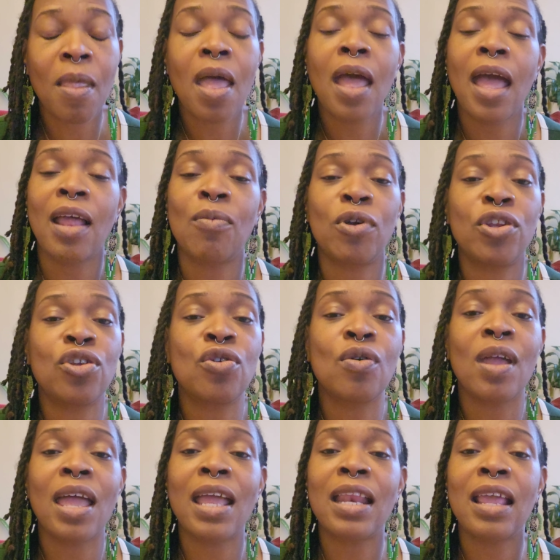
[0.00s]
And when you
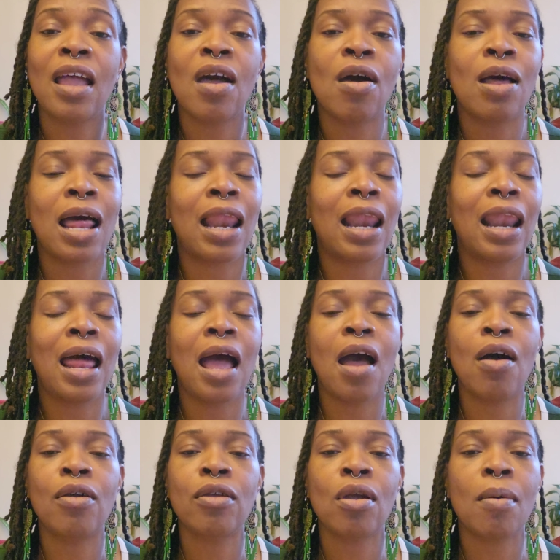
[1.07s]
inhale, allow
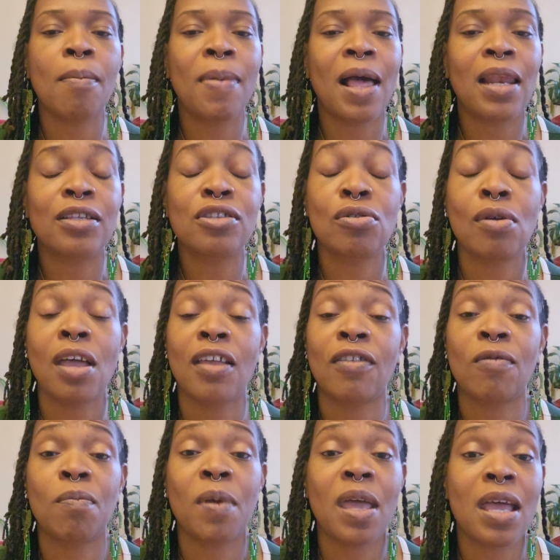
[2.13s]
your belly to
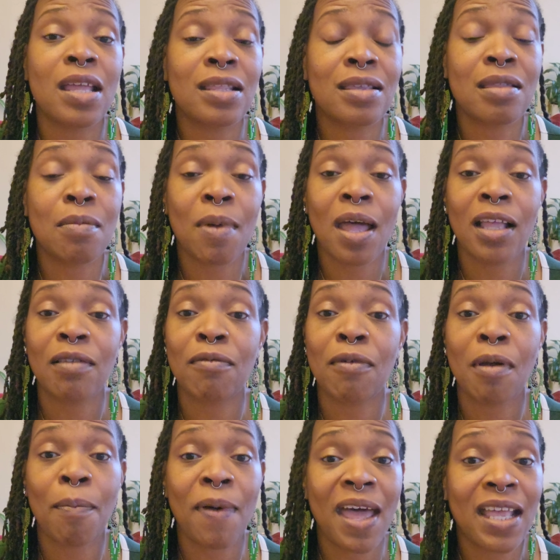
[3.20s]
expand to the maximum
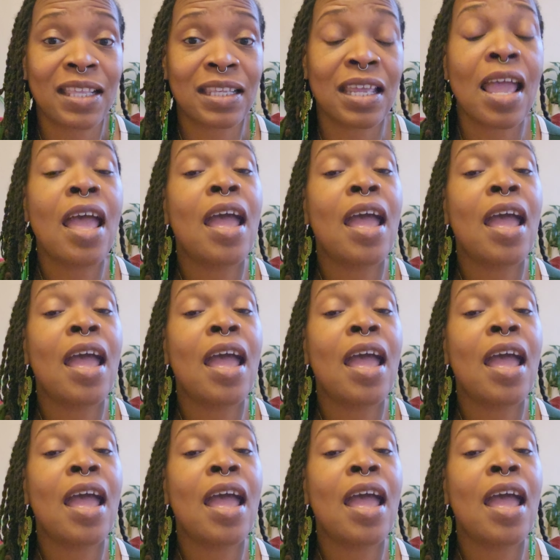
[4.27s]
capacity.